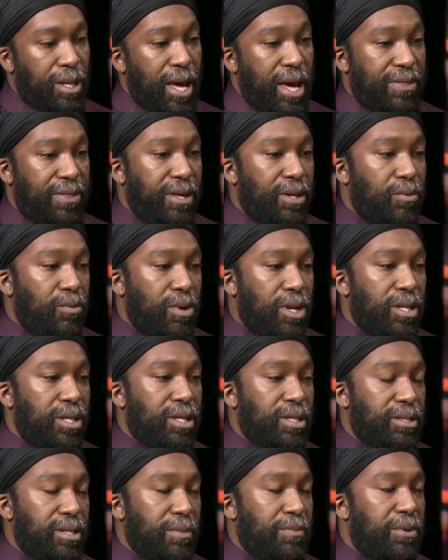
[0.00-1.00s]
I think one
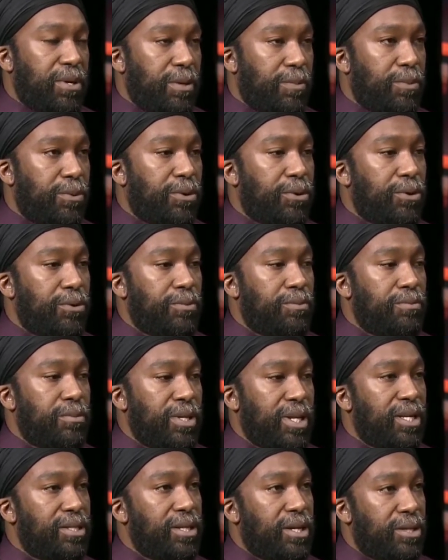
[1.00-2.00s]
of the things that people
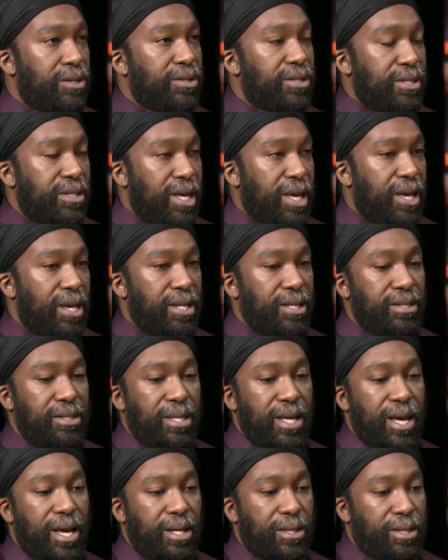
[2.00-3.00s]
need to understand
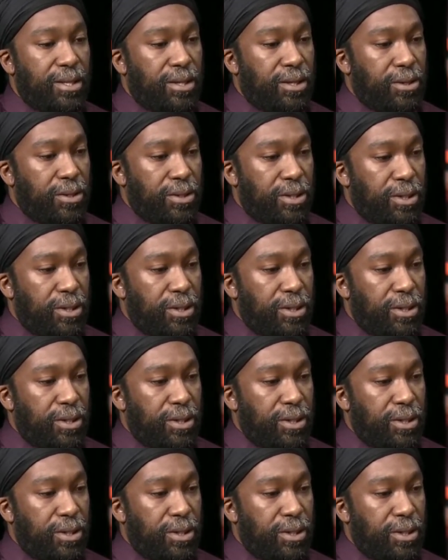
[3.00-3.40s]
is that